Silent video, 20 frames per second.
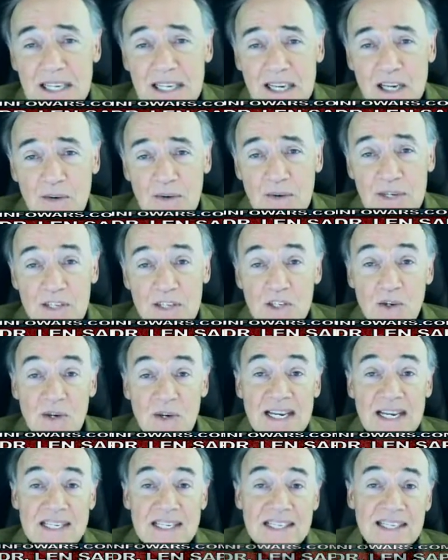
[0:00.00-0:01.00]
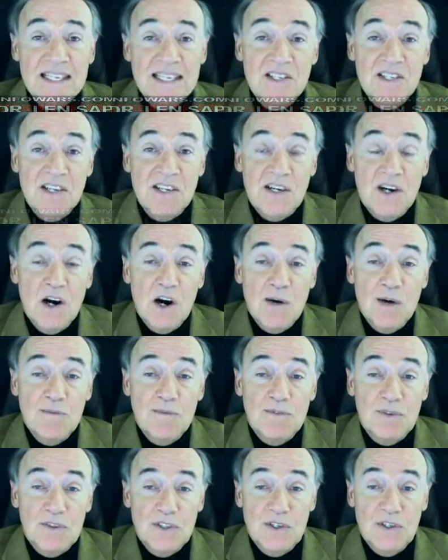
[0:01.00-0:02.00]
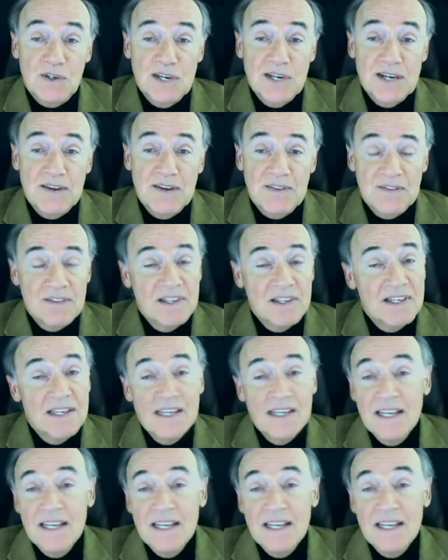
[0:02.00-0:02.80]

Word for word: calories or has things that are harmful to your health,